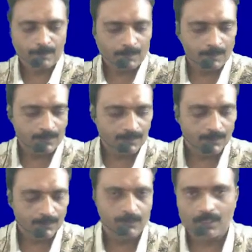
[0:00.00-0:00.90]
So all
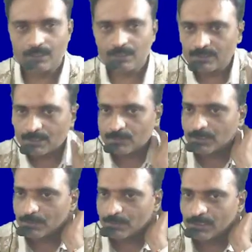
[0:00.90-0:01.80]
these things we are going to
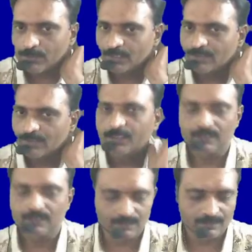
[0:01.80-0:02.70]
consider in this
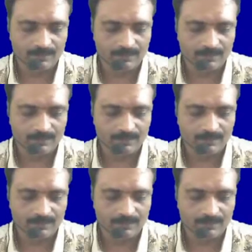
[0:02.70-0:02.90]
session.